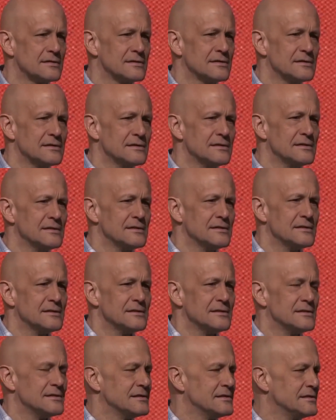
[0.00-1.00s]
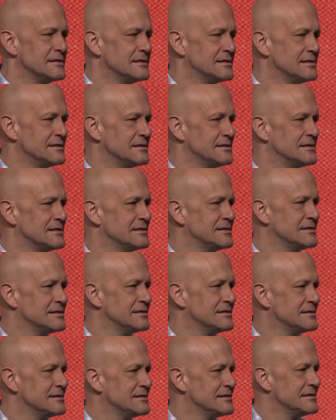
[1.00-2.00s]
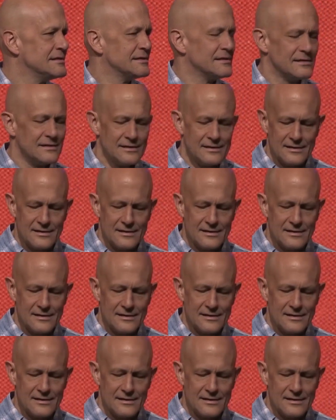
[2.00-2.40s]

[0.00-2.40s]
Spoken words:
[no speech]